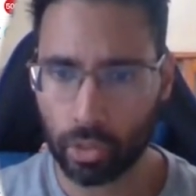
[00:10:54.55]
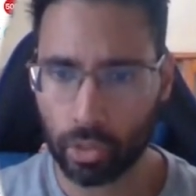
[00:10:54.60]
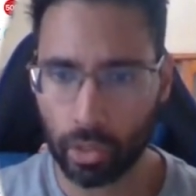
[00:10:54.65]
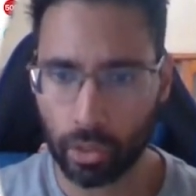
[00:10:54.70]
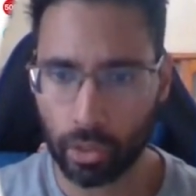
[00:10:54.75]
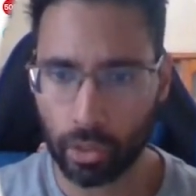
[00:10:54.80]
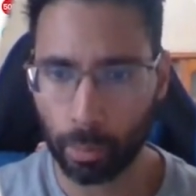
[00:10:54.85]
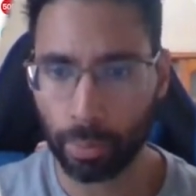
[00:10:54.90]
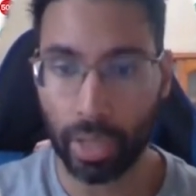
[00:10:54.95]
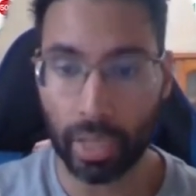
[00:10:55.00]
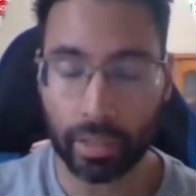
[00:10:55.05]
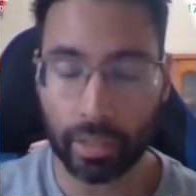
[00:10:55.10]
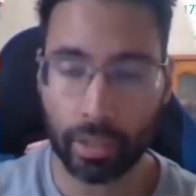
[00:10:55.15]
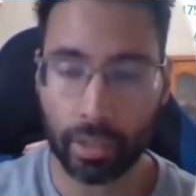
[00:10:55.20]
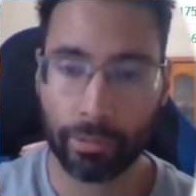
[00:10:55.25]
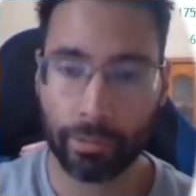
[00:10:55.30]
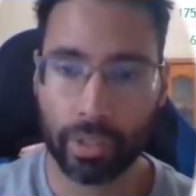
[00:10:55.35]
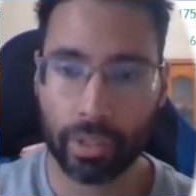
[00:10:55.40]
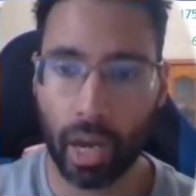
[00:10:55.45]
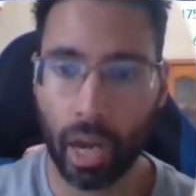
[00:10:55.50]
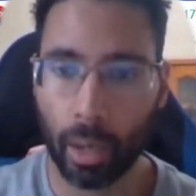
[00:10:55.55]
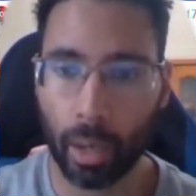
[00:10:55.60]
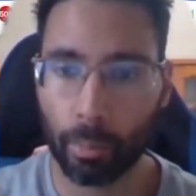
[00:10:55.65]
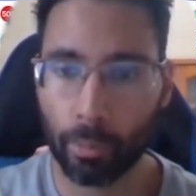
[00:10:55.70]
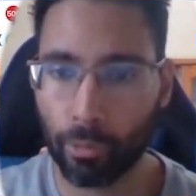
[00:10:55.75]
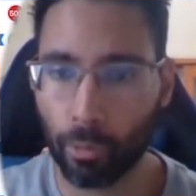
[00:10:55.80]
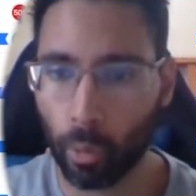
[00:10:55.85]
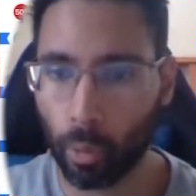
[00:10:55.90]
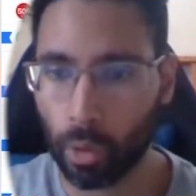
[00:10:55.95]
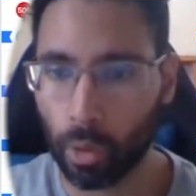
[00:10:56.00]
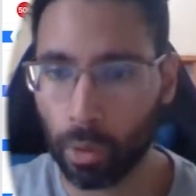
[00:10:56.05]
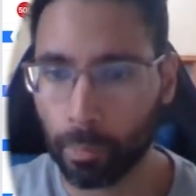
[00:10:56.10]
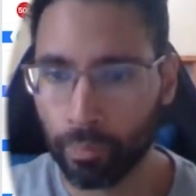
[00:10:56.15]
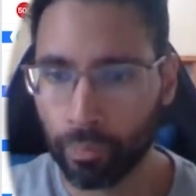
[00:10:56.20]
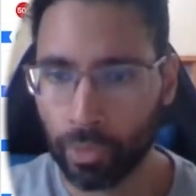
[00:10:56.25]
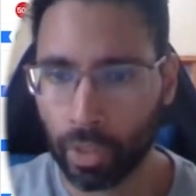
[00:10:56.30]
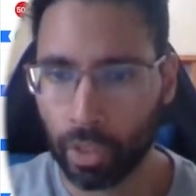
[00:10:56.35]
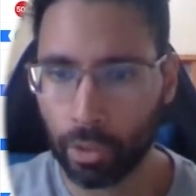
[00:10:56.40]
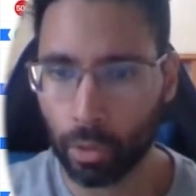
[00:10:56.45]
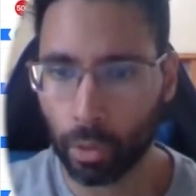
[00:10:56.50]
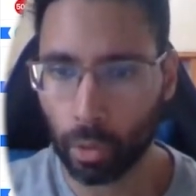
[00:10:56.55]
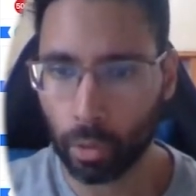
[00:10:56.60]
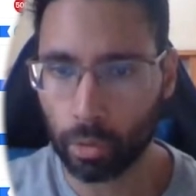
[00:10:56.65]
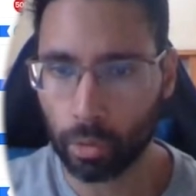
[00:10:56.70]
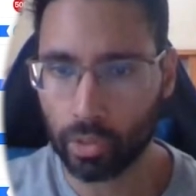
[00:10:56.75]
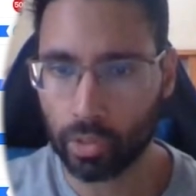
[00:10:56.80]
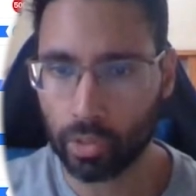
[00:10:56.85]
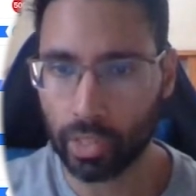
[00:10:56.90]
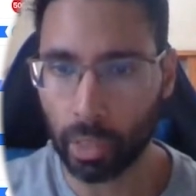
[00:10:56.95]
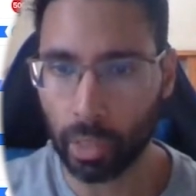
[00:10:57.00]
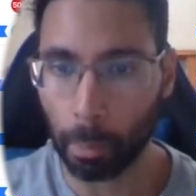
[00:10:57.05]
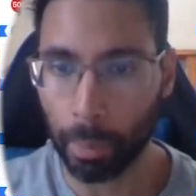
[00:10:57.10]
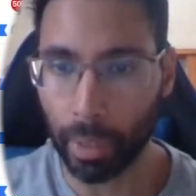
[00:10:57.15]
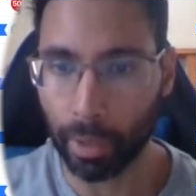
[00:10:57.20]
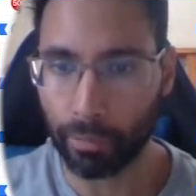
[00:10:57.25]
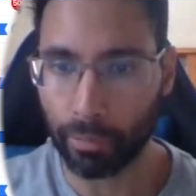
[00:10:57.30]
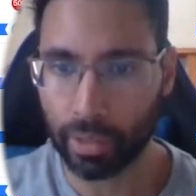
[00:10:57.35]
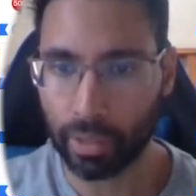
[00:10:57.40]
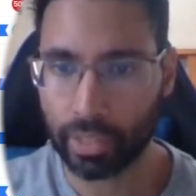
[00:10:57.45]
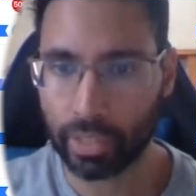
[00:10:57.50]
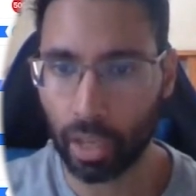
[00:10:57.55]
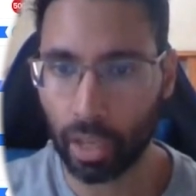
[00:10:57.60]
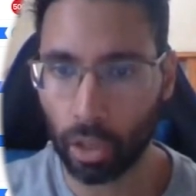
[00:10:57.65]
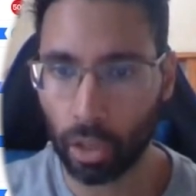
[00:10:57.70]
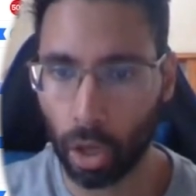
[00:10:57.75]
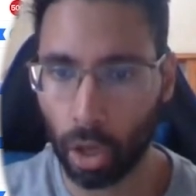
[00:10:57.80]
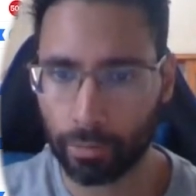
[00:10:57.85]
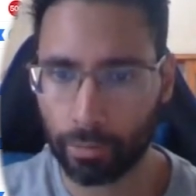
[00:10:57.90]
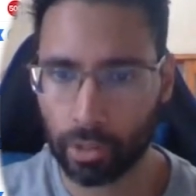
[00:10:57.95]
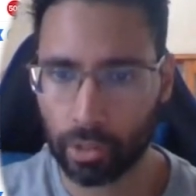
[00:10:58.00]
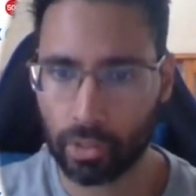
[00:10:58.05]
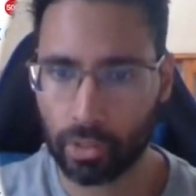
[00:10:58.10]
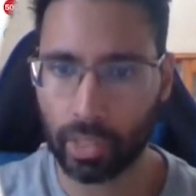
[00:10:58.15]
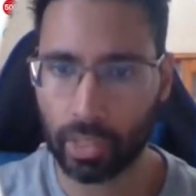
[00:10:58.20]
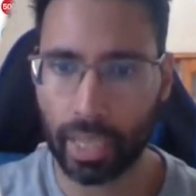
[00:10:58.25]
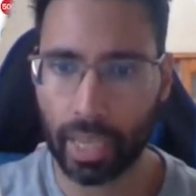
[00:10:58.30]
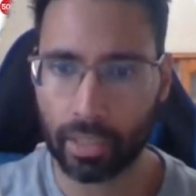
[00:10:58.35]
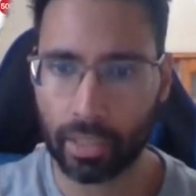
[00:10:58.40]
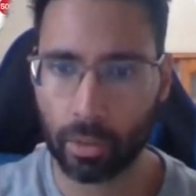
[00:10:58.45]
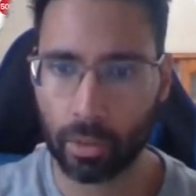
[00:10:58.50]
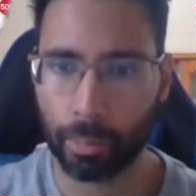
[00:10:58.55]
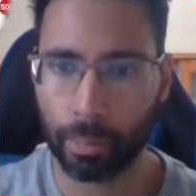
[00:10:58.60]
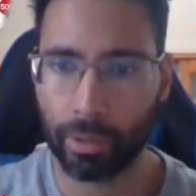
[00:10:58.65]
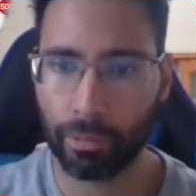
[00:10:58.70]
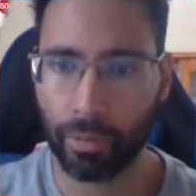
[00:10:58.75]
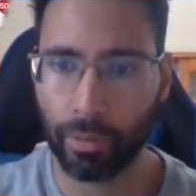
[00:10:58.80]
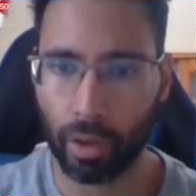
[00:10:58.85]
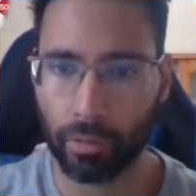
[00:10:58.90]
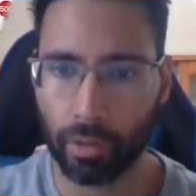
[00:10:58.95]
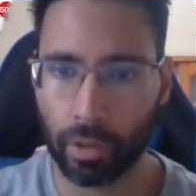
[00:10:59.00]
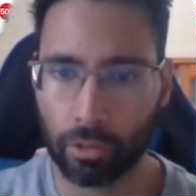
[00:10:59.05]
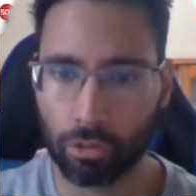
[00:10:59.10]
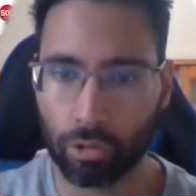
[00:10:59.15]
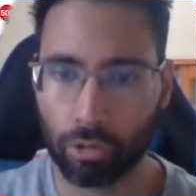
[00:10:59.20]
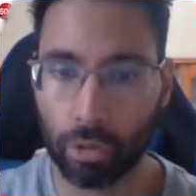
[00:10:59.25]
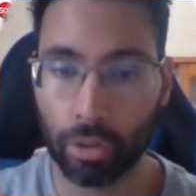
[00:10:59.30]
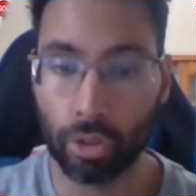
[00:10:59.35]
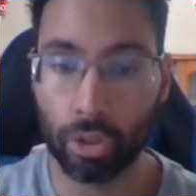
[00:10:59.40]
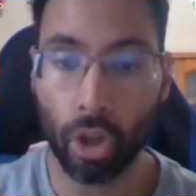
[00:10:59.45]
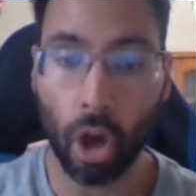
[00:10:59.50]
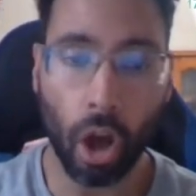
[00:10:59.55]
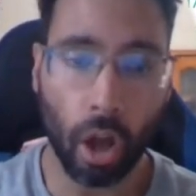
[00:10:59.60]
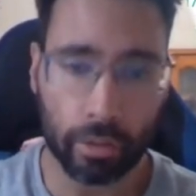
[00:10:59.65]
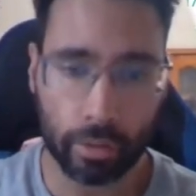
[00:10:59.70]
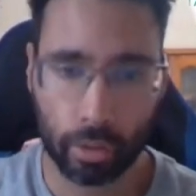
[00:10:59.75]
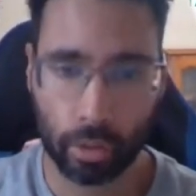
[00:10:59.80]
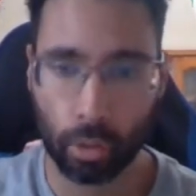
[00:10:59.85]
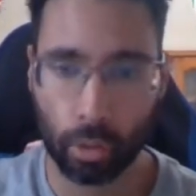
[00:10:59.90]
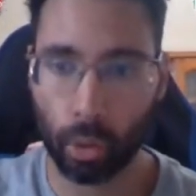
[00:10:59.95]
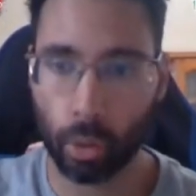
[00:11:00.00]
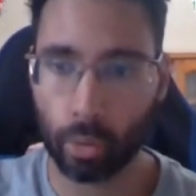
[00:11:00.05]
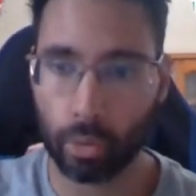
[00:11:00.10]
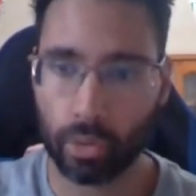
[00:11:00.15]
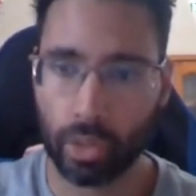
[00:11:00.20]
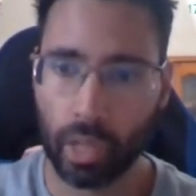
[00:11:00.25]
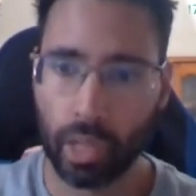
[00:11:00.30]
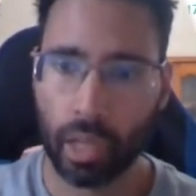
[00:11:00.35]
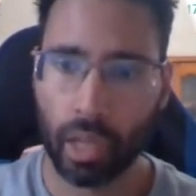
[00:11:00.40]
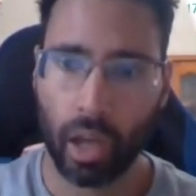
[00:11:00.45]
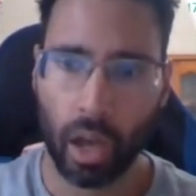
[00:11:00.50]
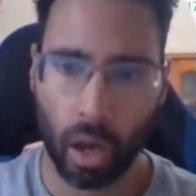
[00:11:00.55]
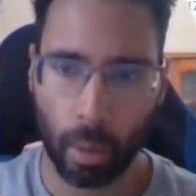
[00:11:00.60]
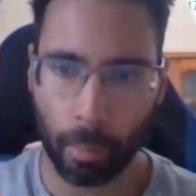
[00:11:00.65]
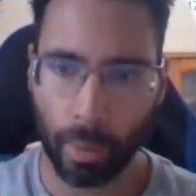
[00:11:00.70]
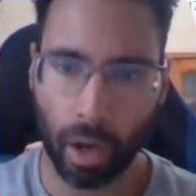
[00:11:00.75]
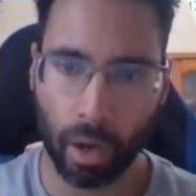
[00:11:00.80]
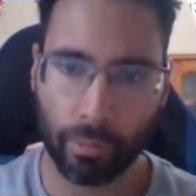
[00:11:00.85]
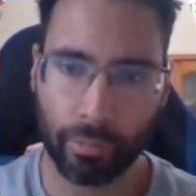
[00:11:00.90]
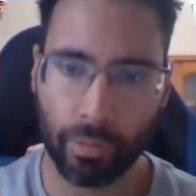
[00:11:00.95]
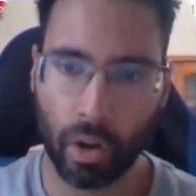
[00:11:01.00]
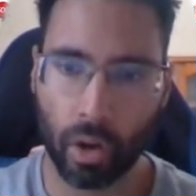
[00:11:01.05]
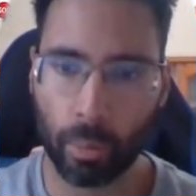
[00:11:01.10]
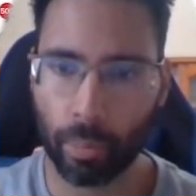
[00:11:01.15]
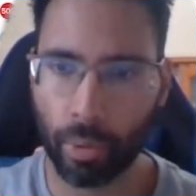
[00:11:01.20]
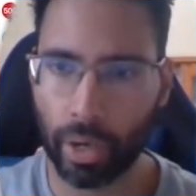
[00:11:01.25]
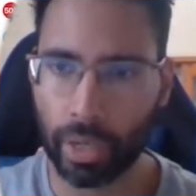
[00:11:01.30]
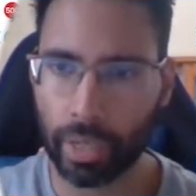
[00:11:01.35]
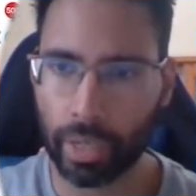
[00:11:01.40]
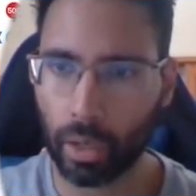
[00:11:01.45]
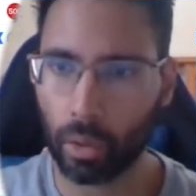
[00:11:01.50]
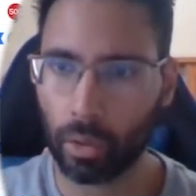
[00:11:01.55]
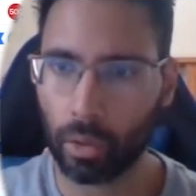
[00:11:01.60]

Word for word: So still plenty of time for, you know, to see a bit of a sell-off, to see the S and P five hundred not close above our